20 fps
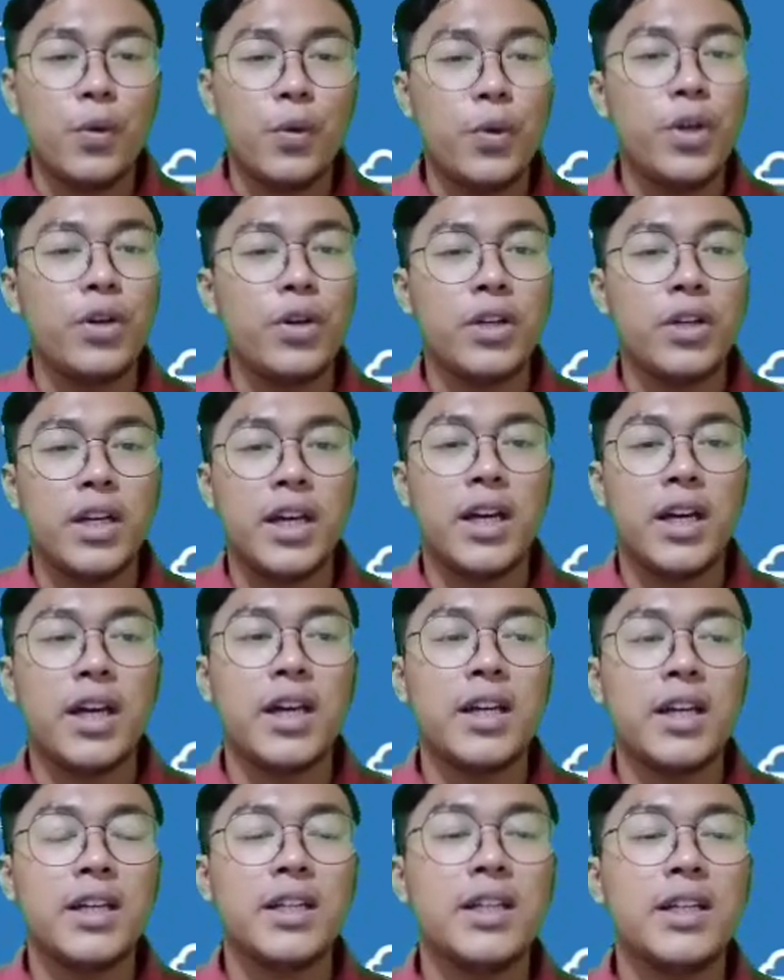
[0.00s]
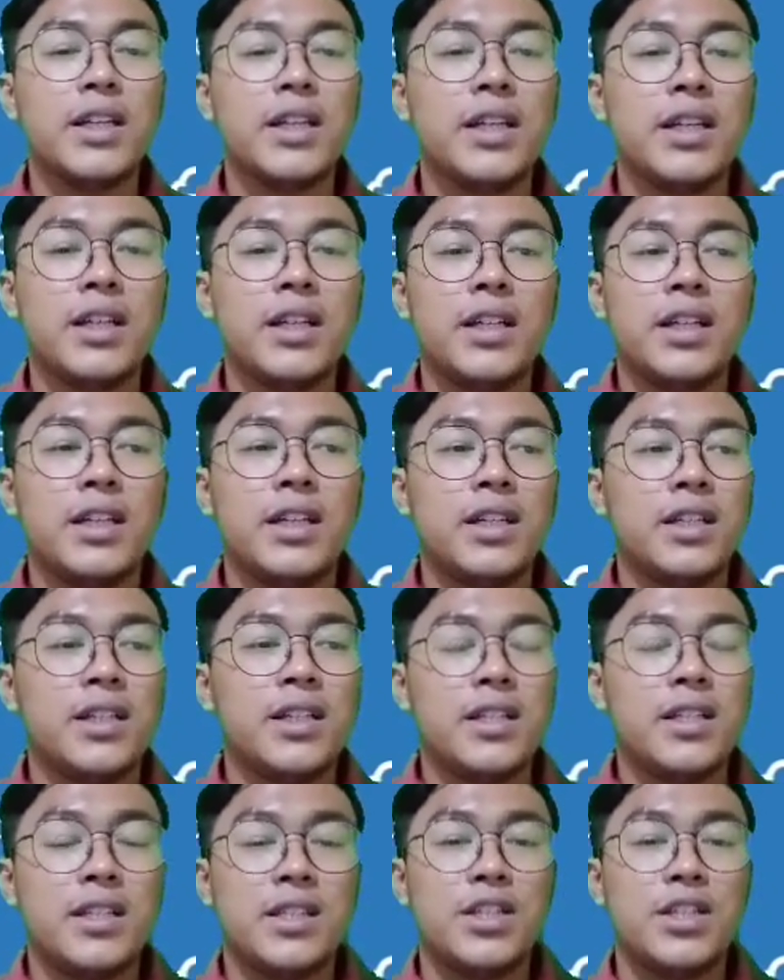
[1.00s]
We're gonna
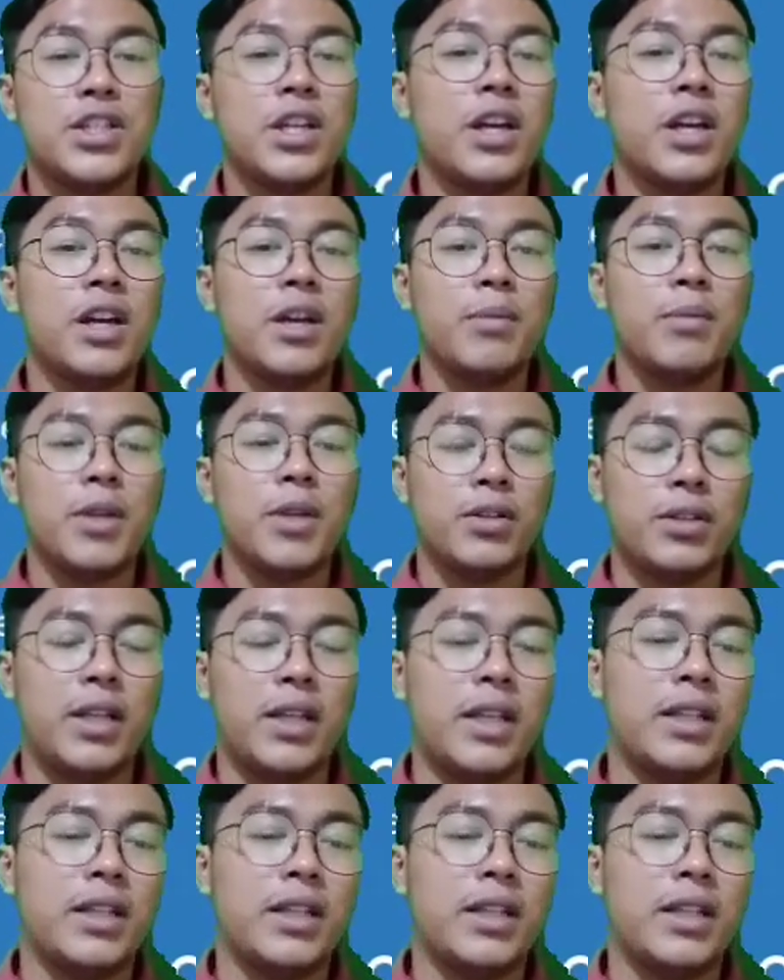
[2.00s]
sharing about